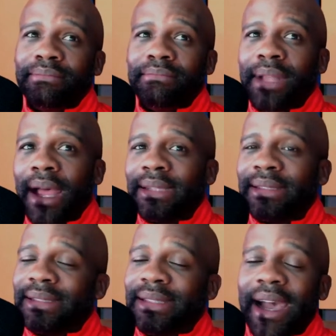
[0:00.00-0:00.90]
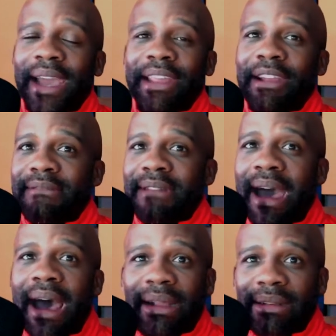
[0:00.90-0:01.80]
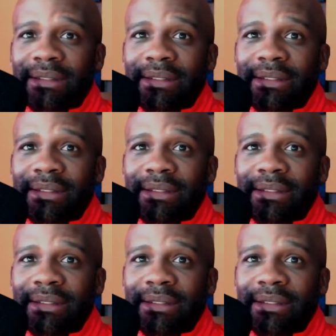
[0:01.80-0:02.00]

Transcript: black society or not,